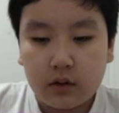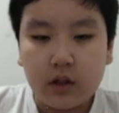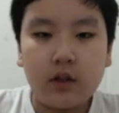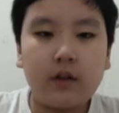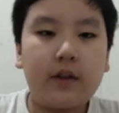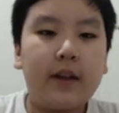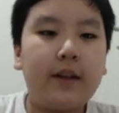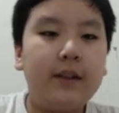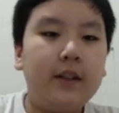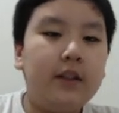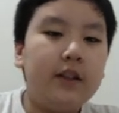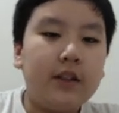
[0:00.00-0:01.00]
Okay,
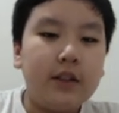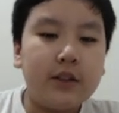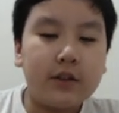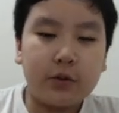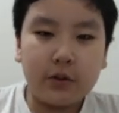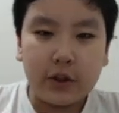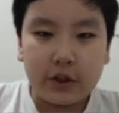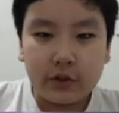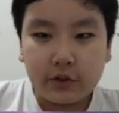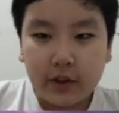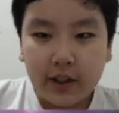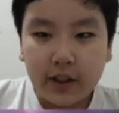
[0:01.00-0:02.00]
so the
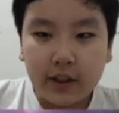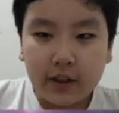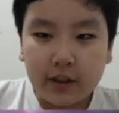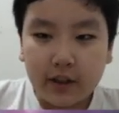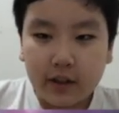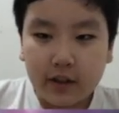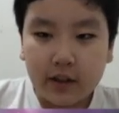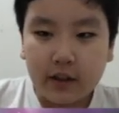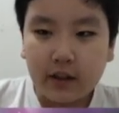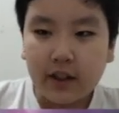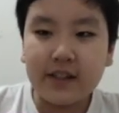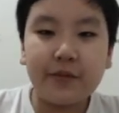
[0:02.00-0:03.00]
trailer
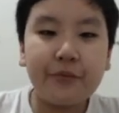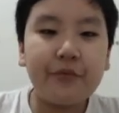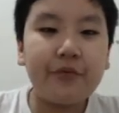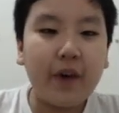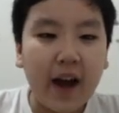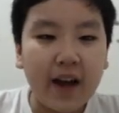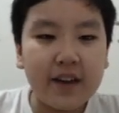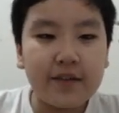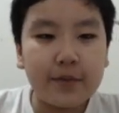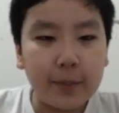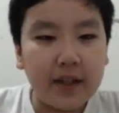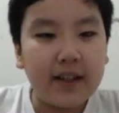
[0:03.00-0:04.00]
is
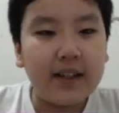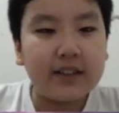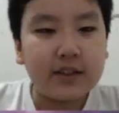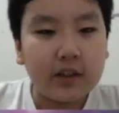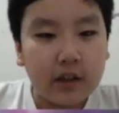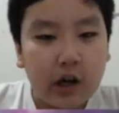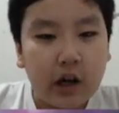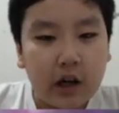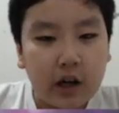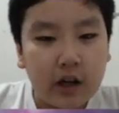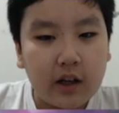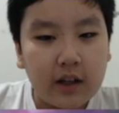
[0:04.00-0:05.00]
5 minutes
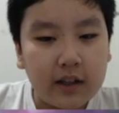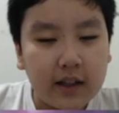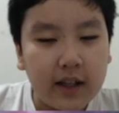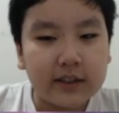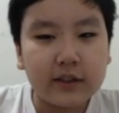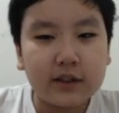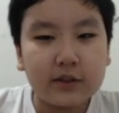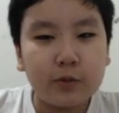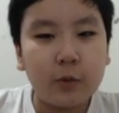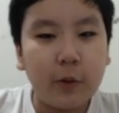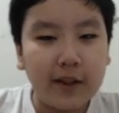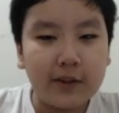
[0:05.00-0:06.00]
long. That's
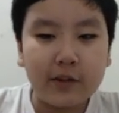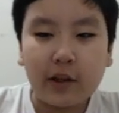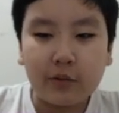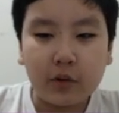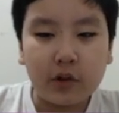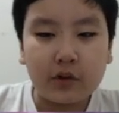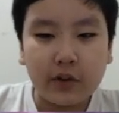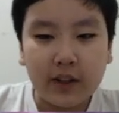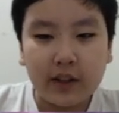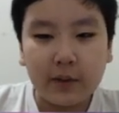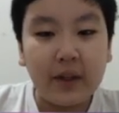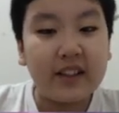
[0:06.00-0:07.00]
way too long for a
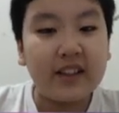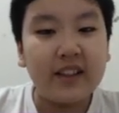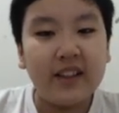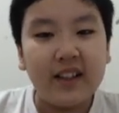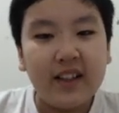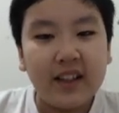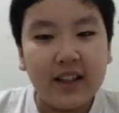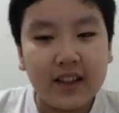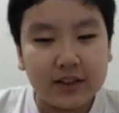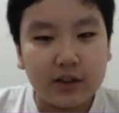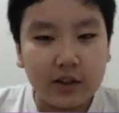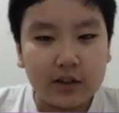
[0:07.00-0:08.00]
trailer, but
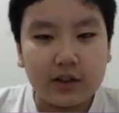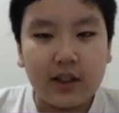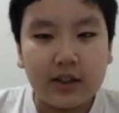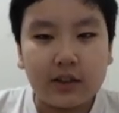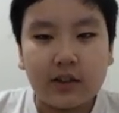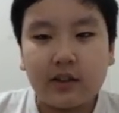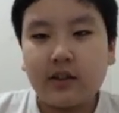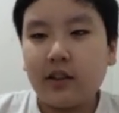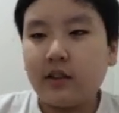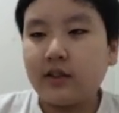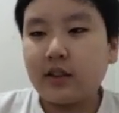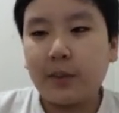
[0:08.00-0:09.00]
it's good. It
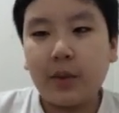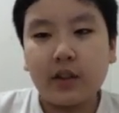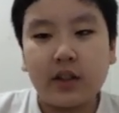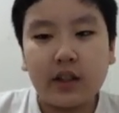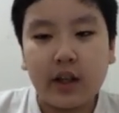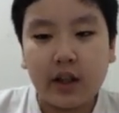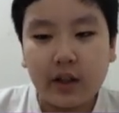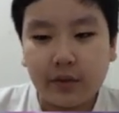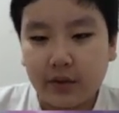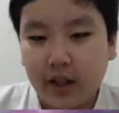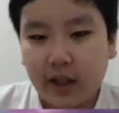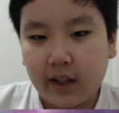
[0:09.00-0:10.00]
tells us about a lot
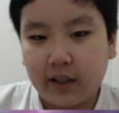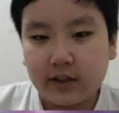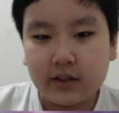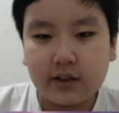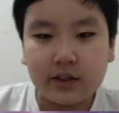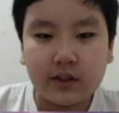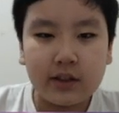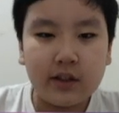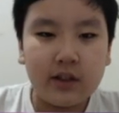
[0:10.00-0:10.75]
of things.